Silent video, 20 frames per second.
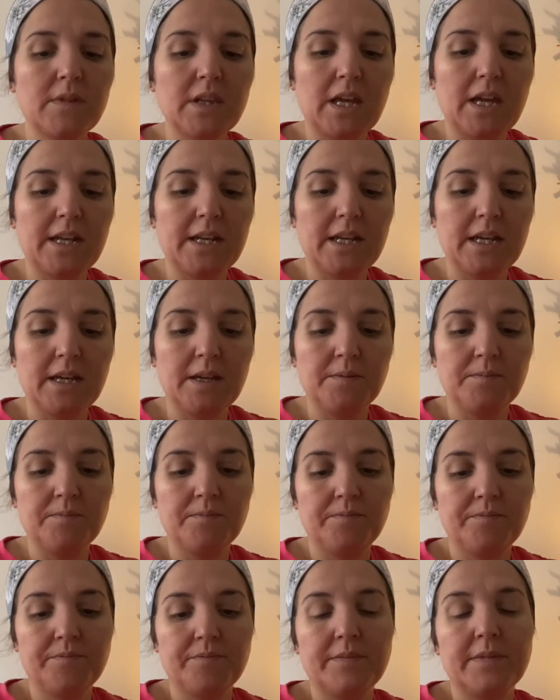And
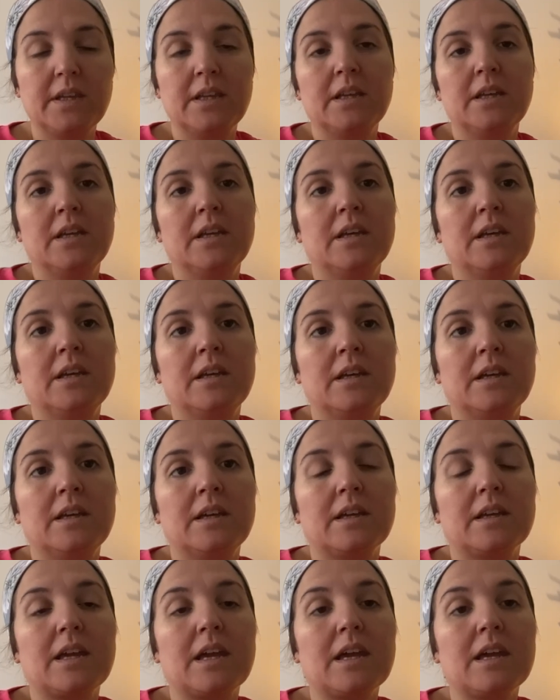
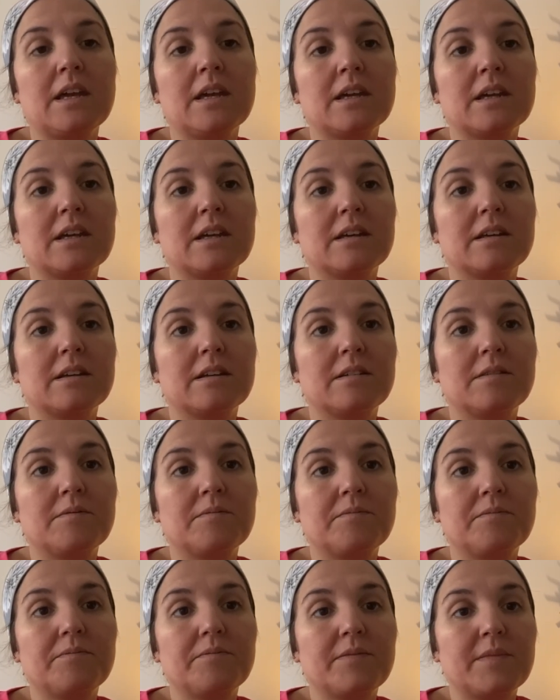yeah,
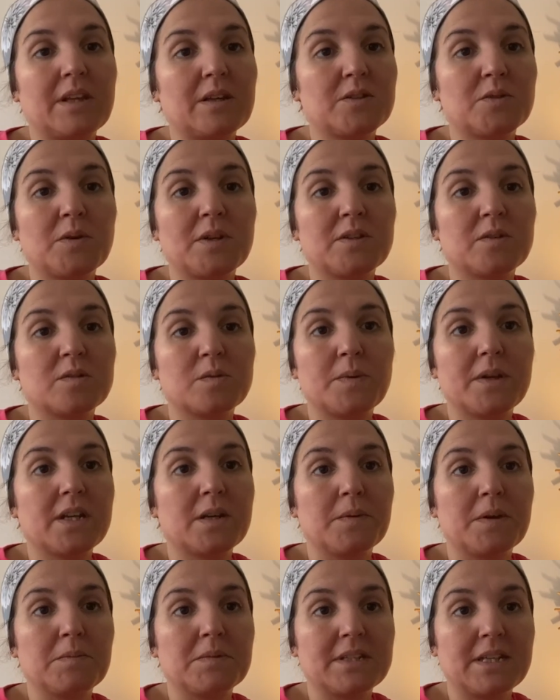like, so we ended up speaking
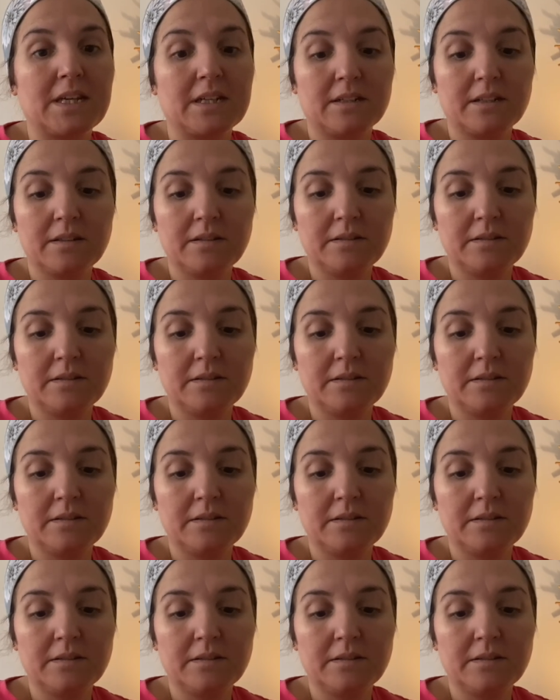about my dad.